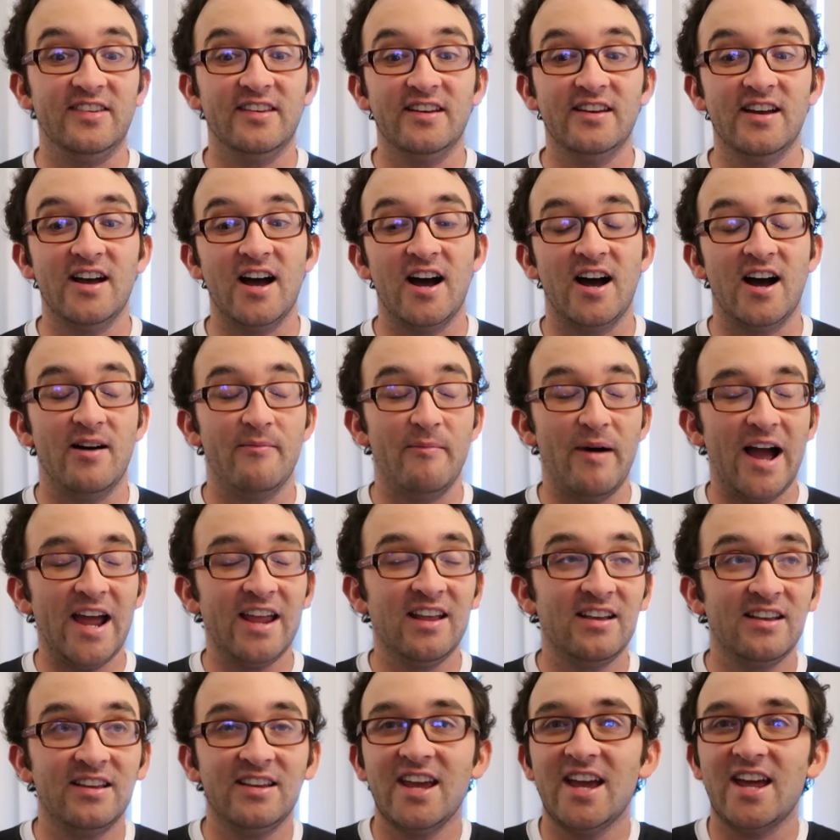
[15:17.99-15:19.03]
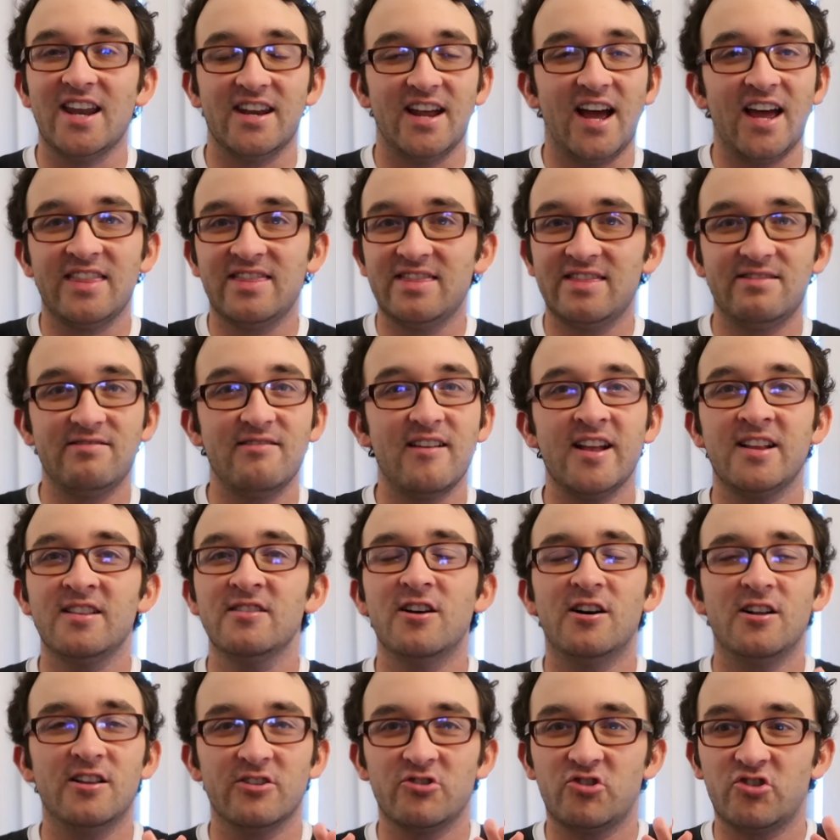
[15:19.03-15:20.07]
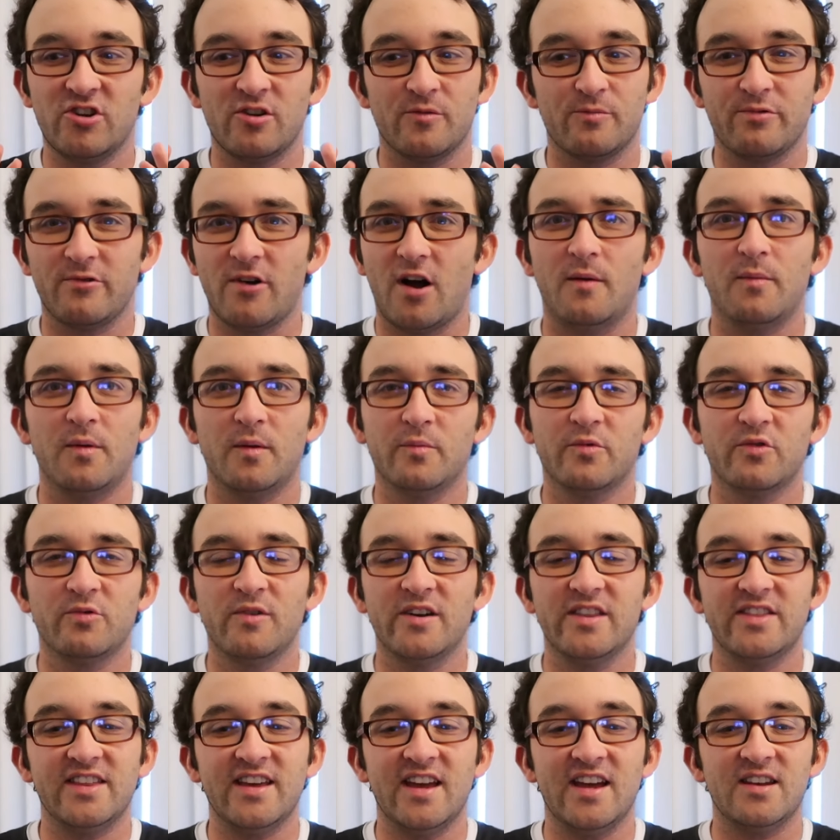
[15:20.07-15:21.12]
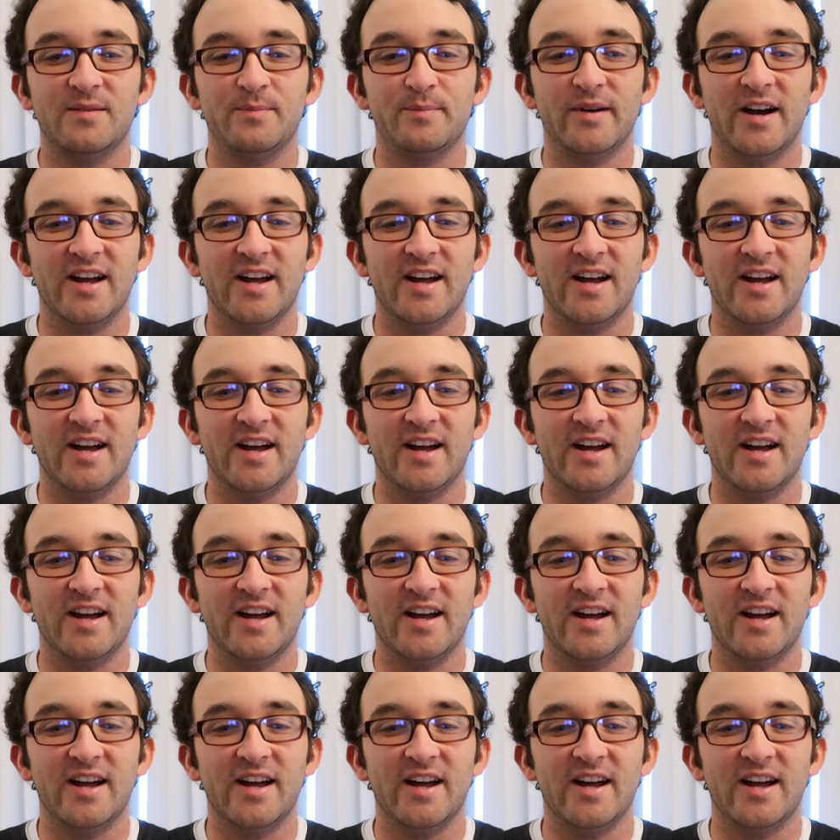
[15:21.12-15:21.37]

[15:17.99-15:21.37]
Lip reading: I acknowledge there are problems with it,